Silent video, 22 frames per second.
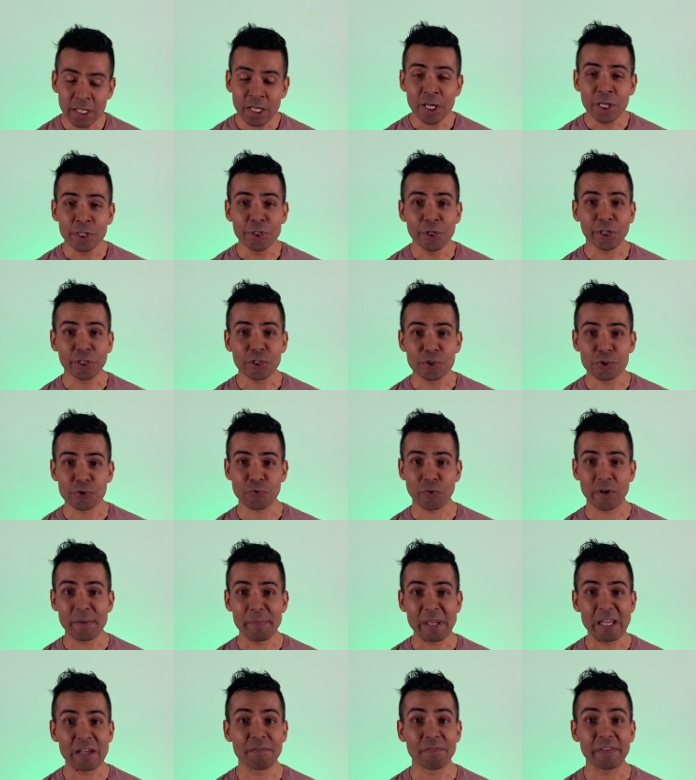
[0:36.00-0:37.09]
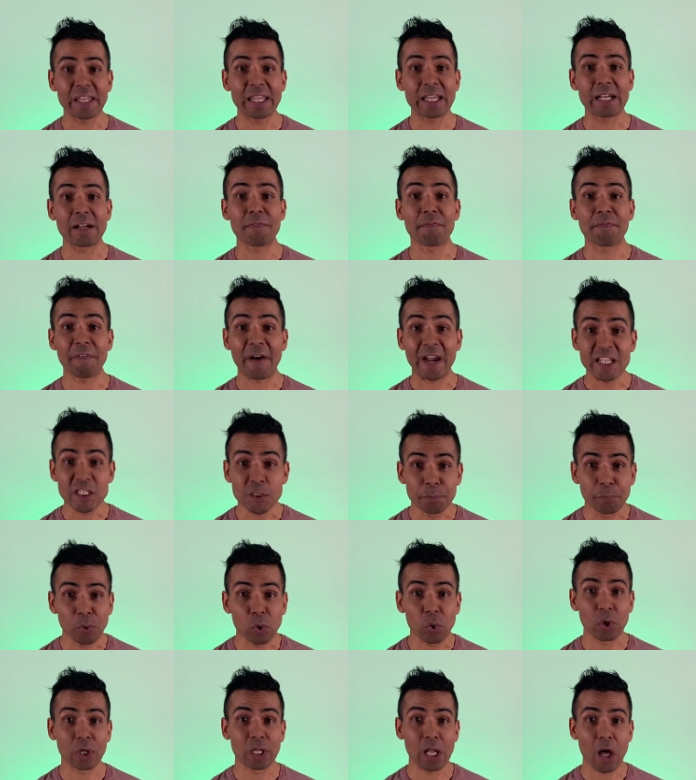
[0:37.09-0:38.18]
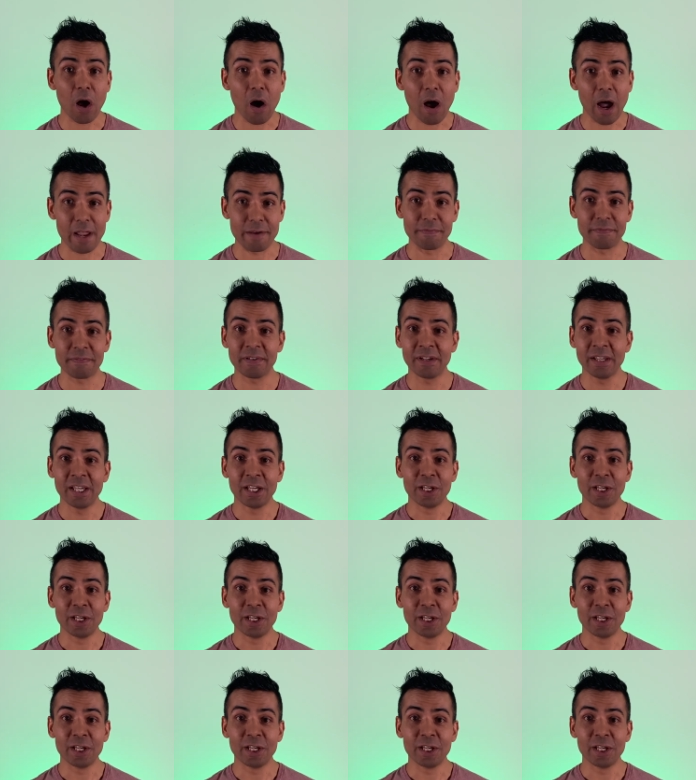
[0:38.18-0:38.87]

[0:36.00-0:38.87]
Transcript: You can stream in via Facebook Live.